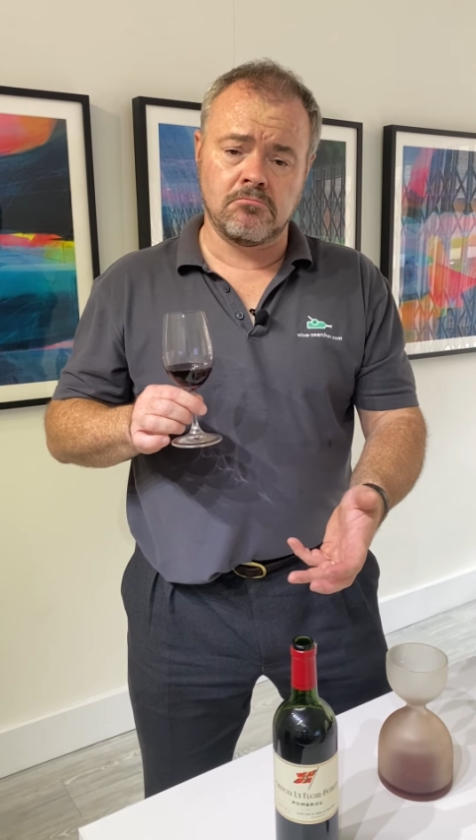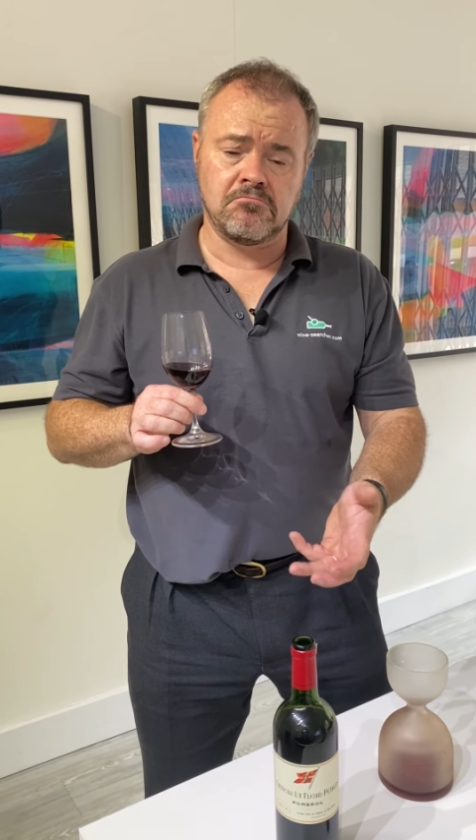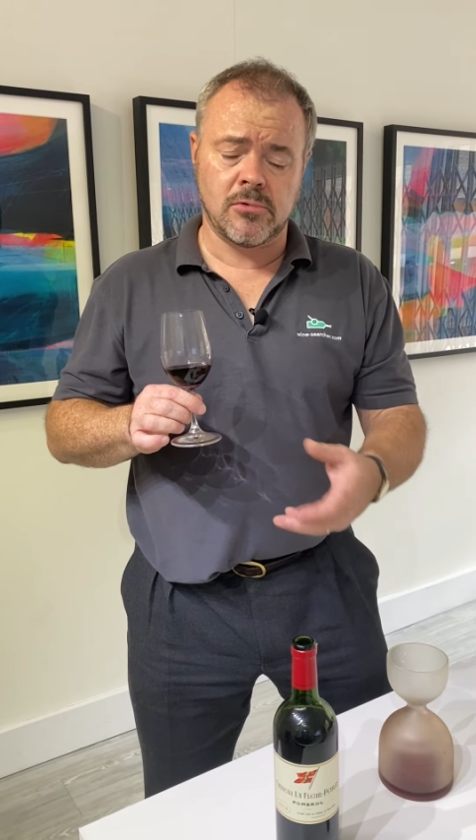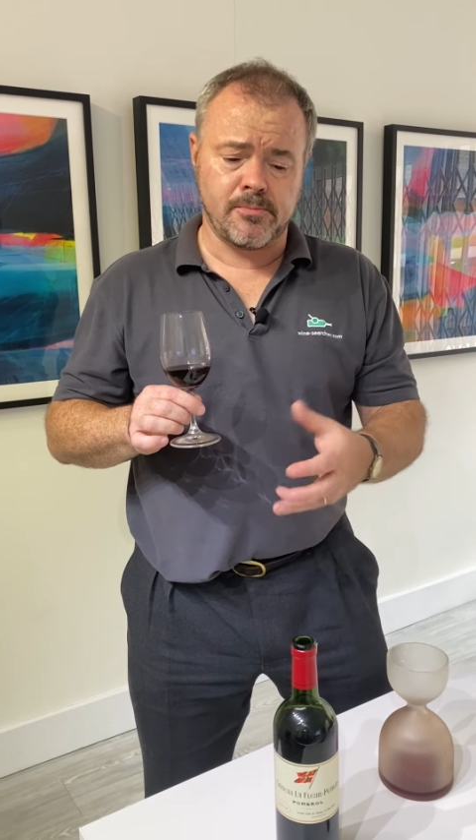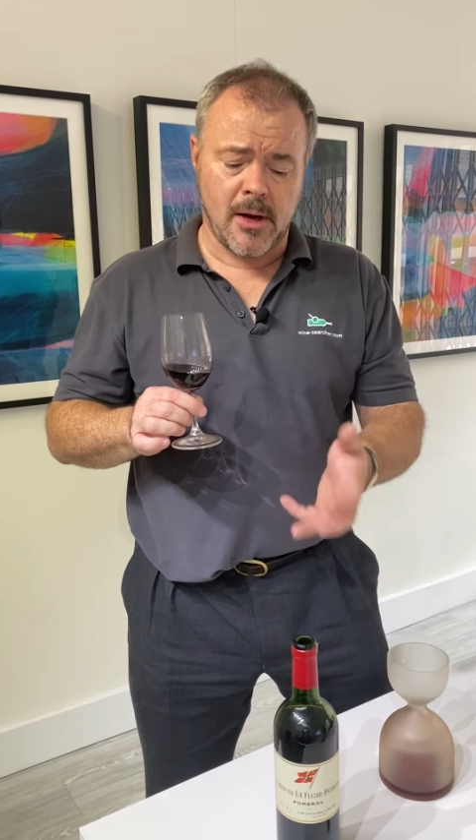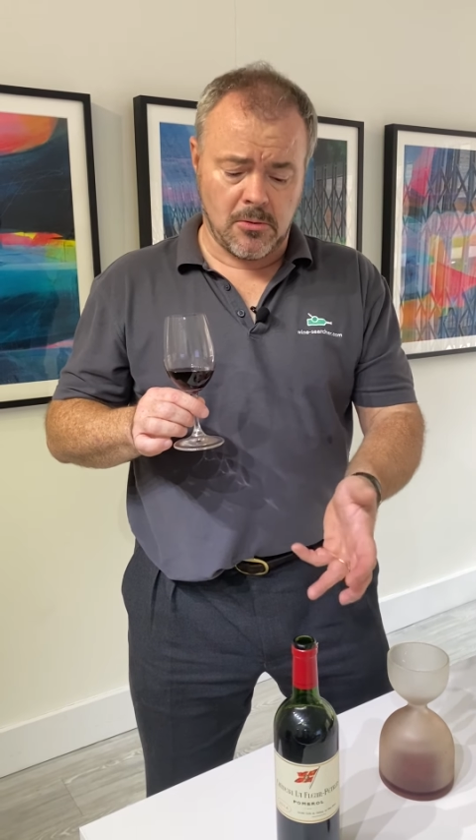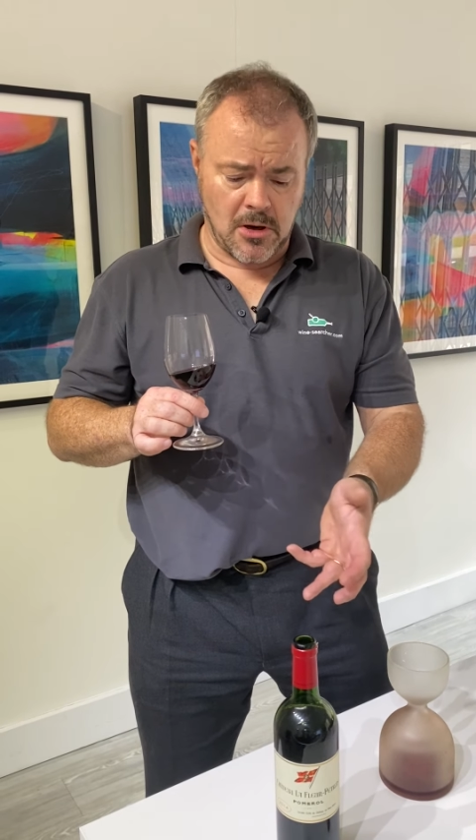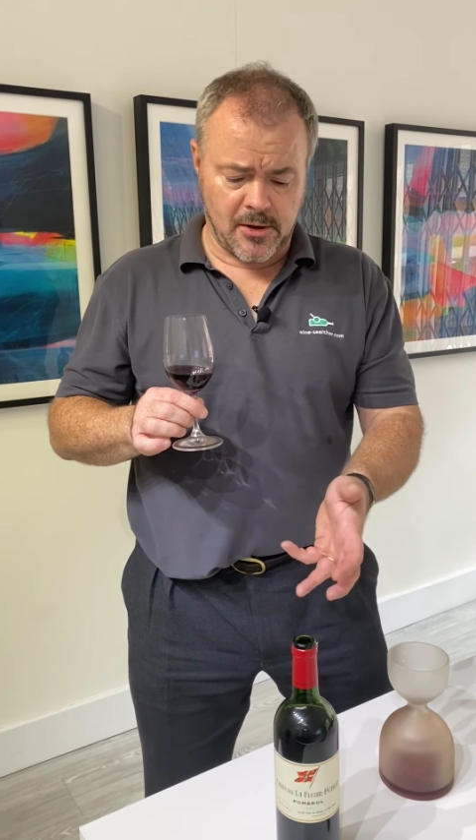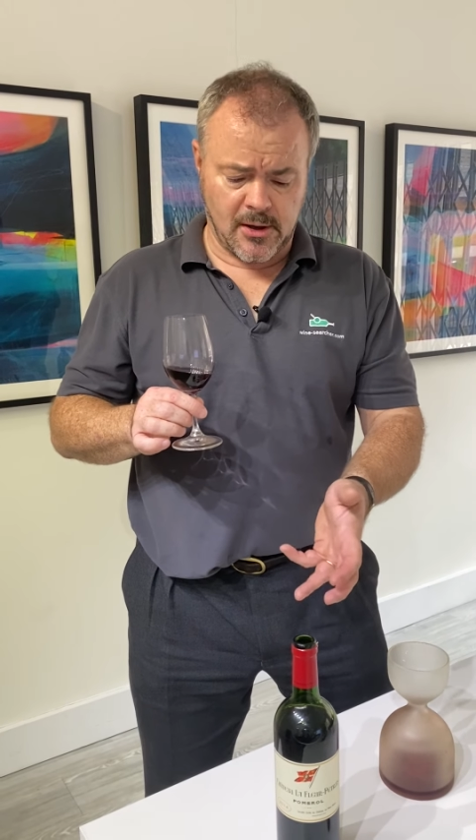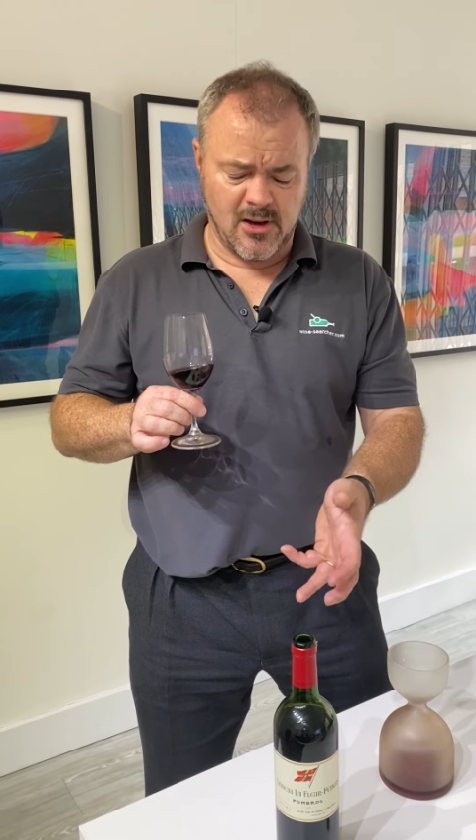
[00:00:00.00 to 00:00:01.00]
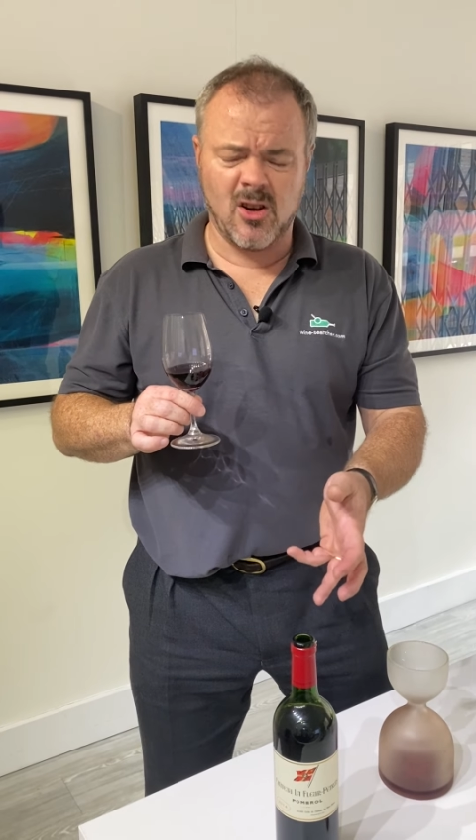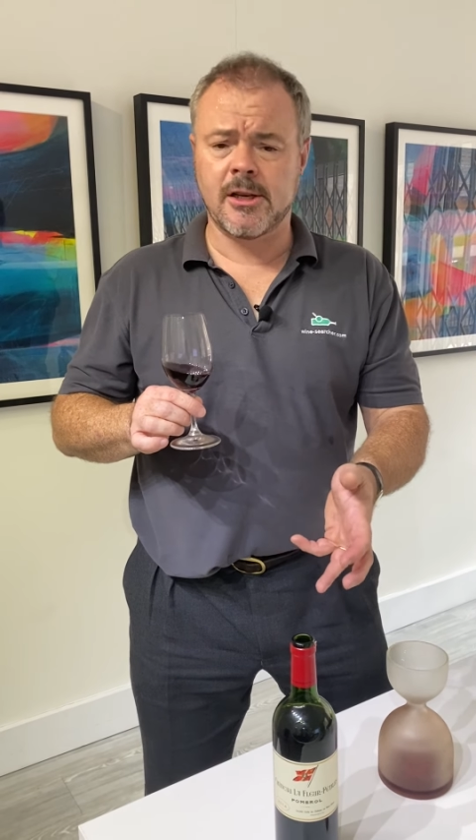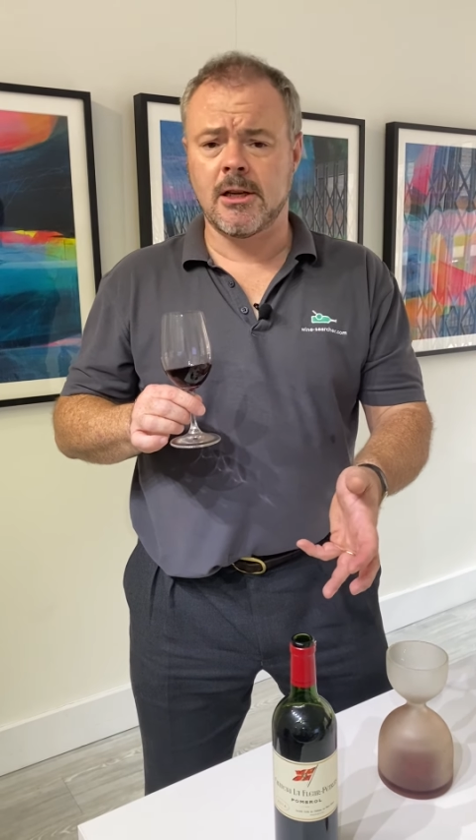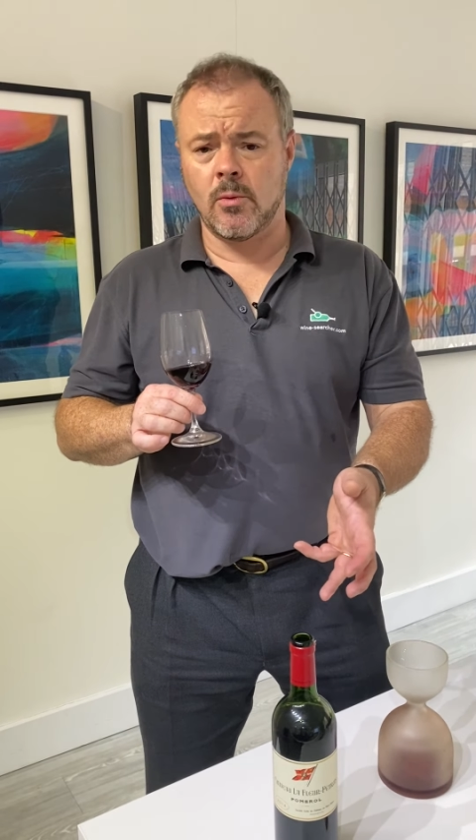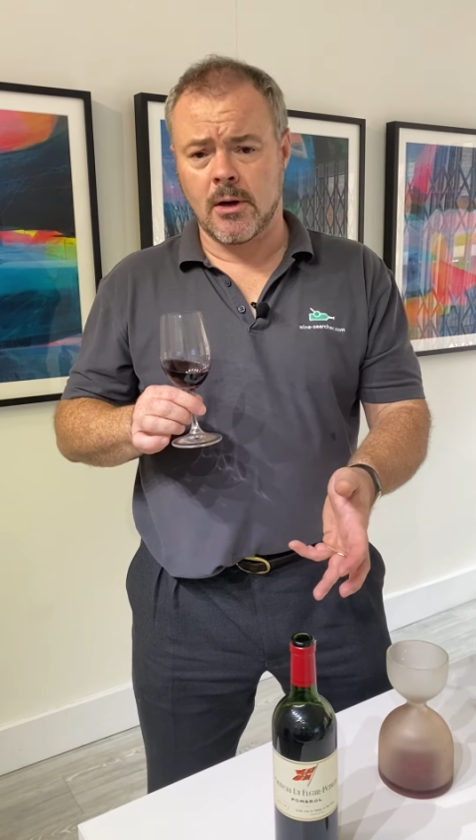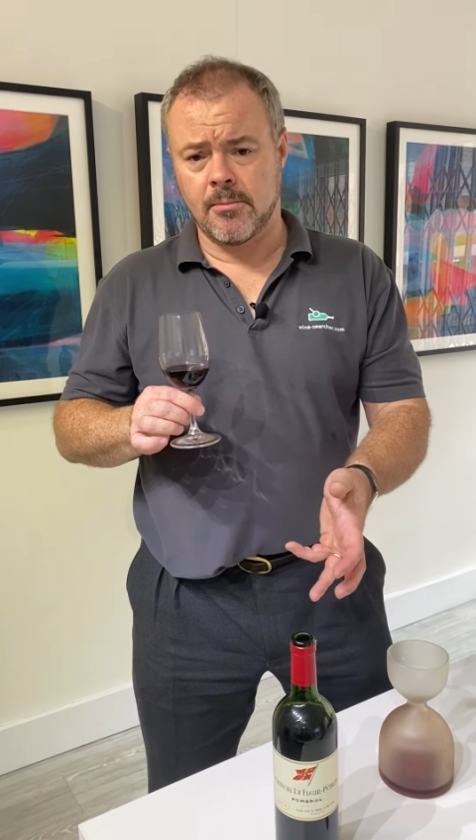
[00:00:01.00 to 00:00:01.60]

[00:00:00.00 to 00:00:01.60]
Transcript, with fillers: It's about, I think, ninety-one